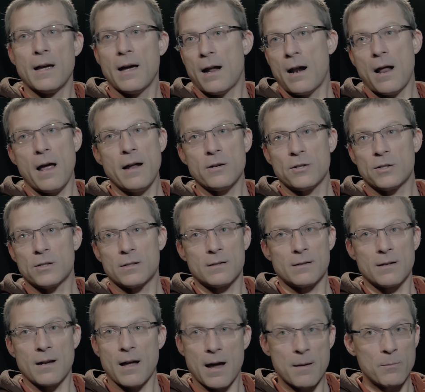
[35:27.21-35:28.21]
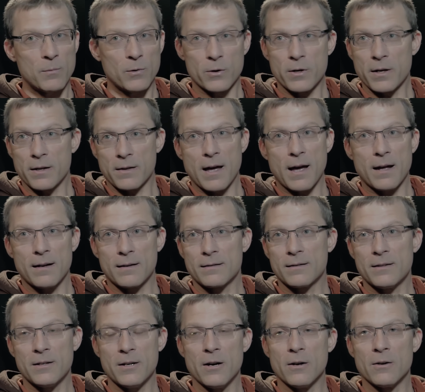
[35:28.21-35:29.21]
And I'm learning that,
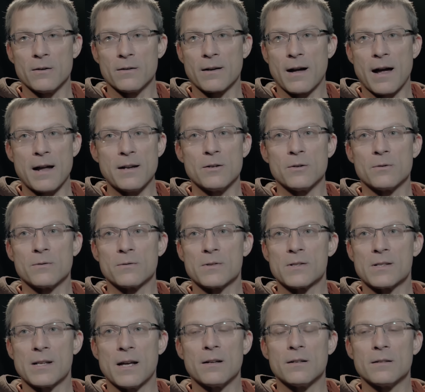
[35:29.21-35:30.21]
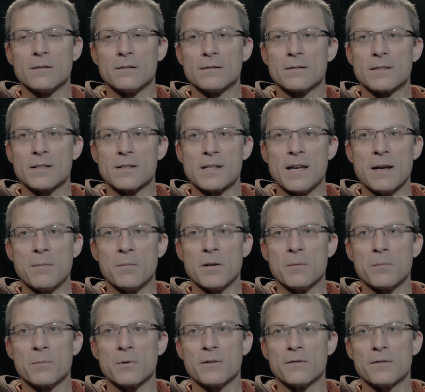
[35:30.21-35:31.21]
I don't sell the same
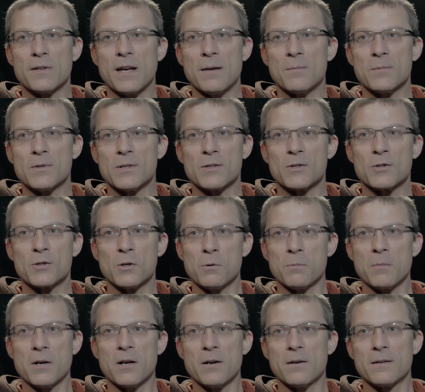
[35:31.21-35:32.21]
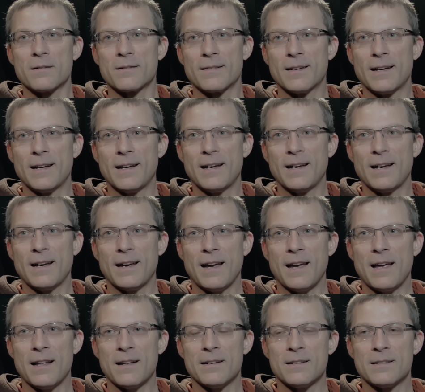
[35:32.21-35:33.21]
number of games as Stonemaier.
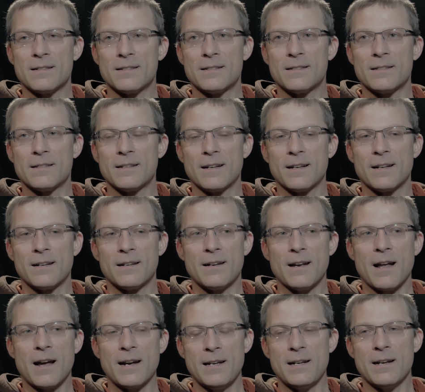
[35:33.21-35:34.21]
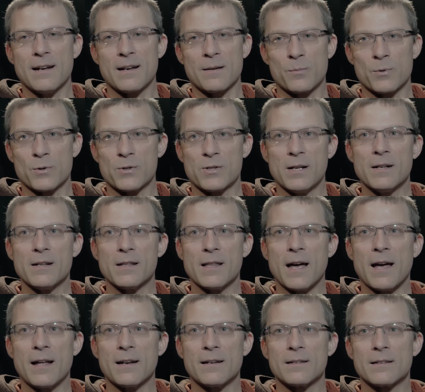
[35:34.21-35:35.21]
And 99% of
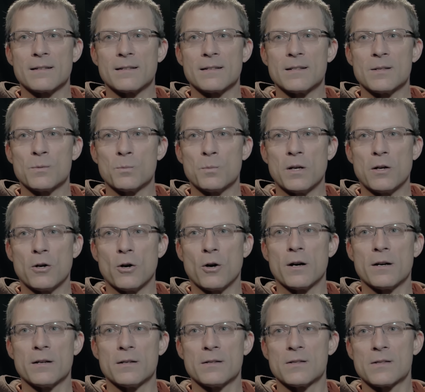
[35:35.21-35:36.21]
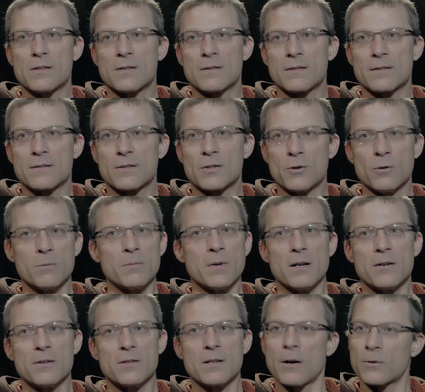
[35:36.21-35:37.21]
that is because
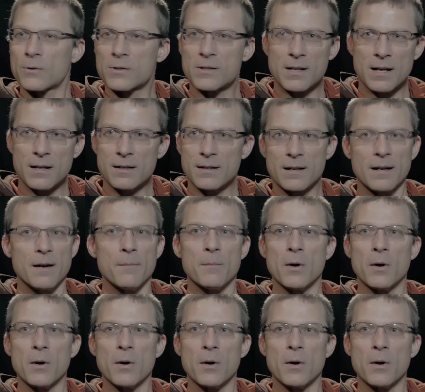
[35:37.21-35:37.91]
Stonemaier is outstanding at